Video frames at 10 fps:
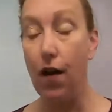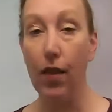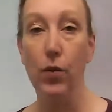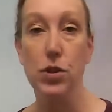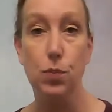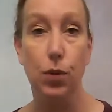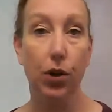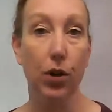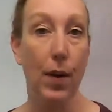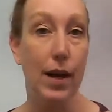father was
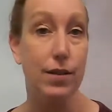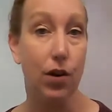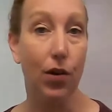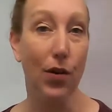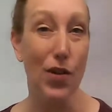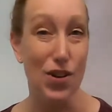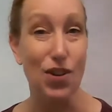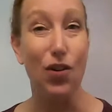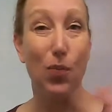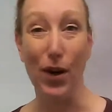murdered by his uncle, and then his
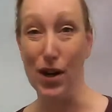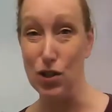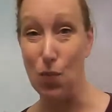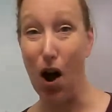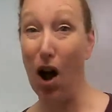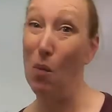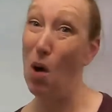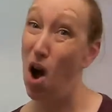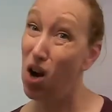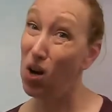uncle married his mom.
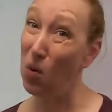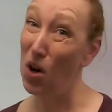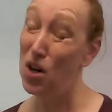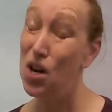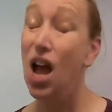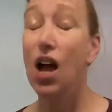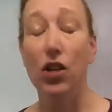Awkward.